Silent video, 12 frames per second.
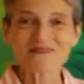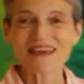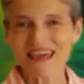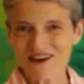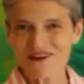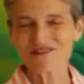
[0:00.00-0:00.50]

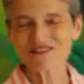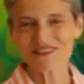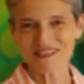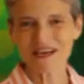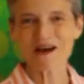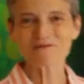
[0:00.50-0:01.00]
here at
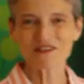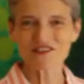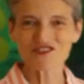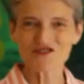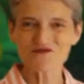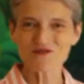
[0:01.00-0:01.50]
the time of
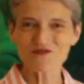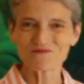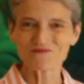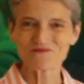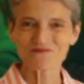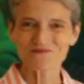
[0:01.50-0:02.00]
this new
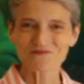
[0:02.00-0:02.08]
moon.